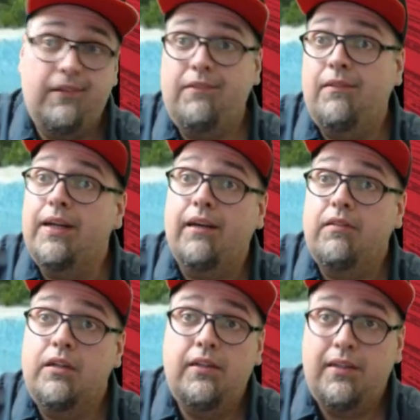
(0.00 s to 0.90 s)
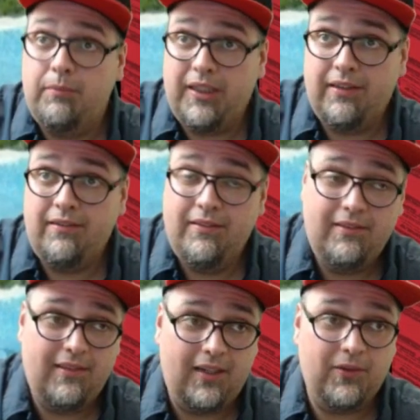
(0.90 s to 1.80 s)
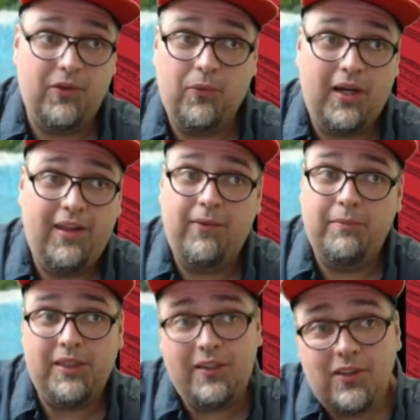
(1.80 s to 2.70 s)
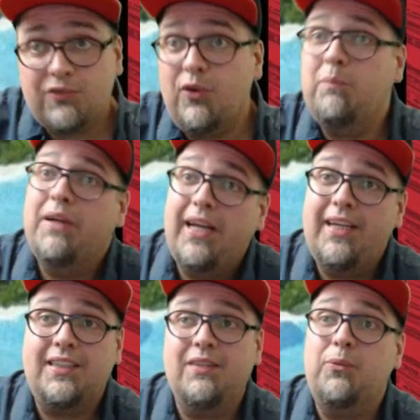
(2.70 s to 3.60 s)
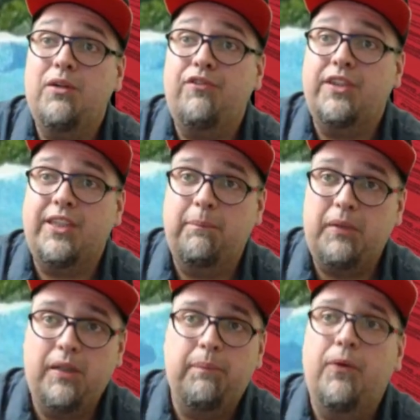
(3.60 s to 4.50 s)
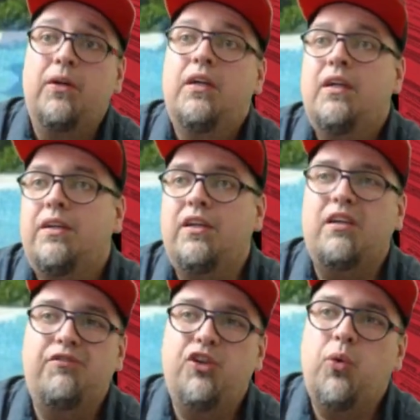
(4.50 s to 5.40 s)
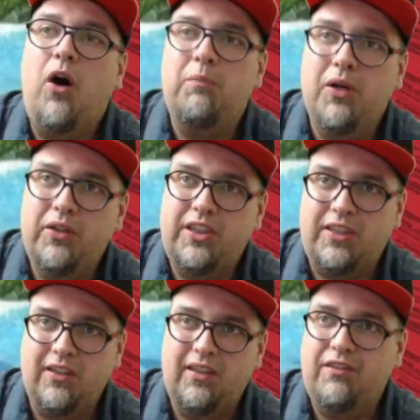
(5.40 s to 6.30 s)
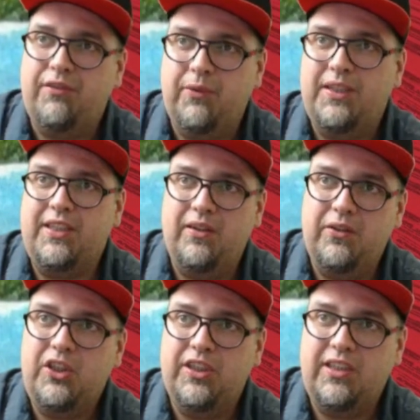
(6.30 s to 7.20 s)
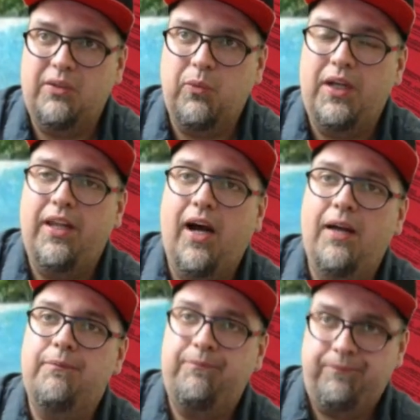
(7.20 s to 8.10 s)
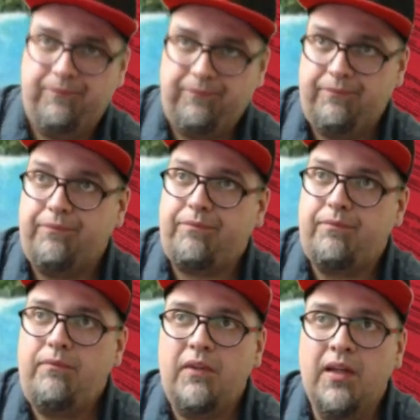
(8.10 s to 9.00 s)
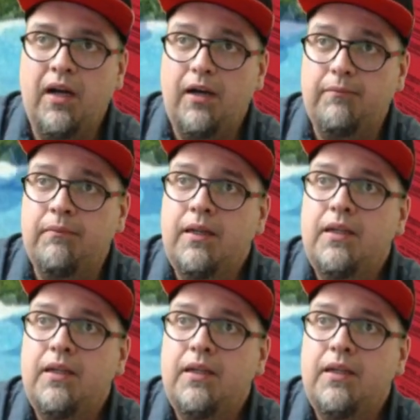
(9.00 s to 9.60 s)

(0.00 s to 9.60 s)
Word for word: Whatever. I mean, I don't know why that would be useful, but I guess it would for some people. You can view all modes, just look at different resolutions and whatnot. Um,